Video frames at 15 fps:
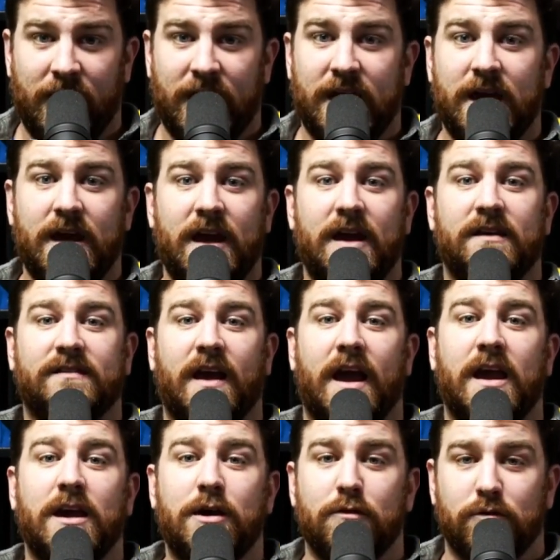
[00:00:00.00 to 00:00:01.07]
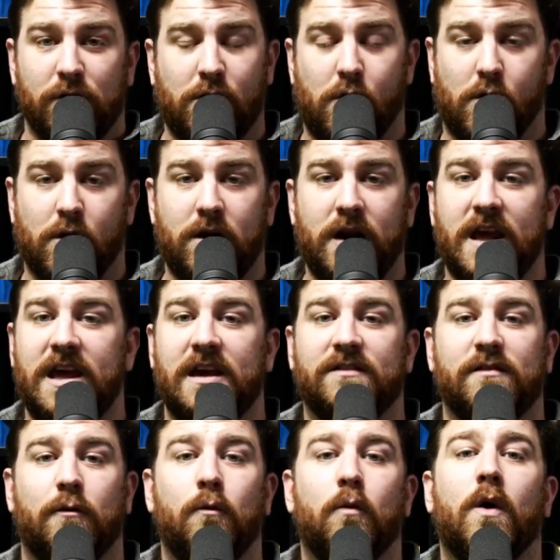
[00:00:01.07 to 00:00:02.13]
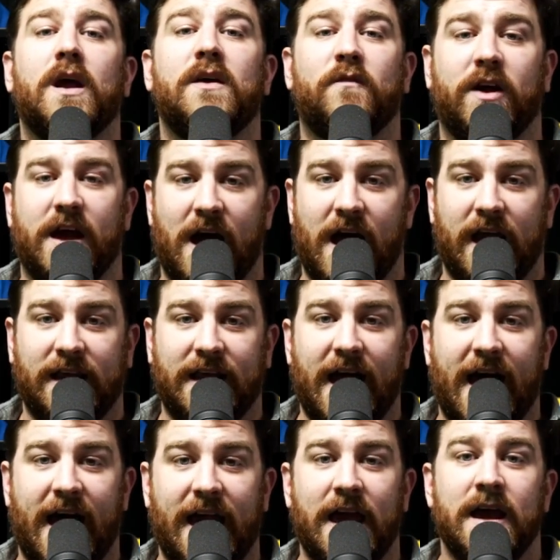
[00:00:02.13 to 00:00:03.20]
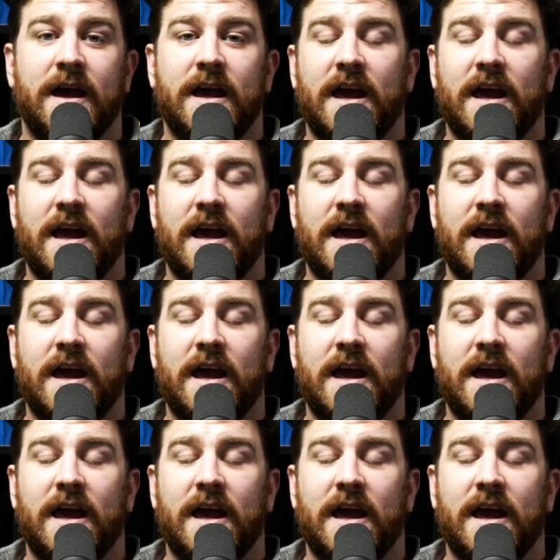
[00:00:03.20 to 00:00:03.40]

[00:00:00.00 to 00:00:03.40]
He is a unicorn. He is a one-of-a-kind guy.